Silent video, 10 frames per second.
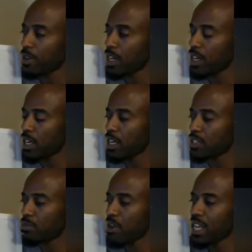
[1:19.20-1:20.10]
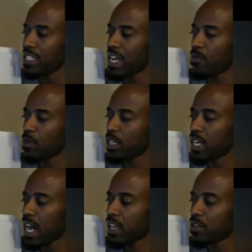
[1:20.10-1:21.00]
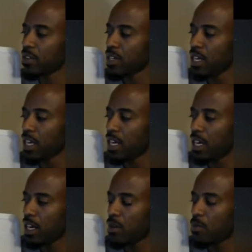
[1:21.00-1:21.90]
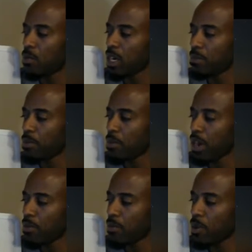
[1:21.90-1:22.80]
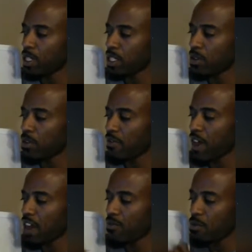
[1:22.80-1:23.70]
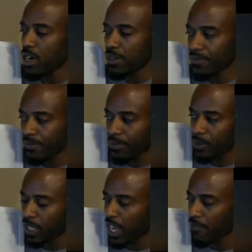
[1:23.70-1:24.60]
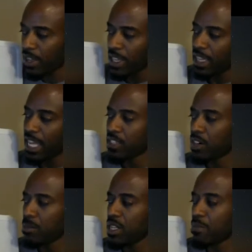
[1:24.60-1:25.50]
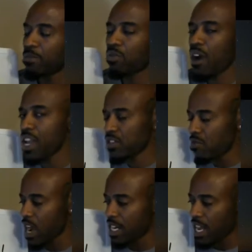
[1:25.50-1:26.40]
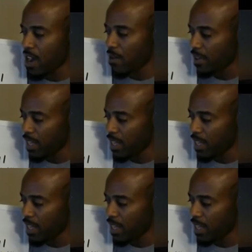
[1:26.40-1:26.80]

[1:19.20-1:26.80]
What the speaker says: is priced at $1, 1.1051. Okay, that's going to be the price right now.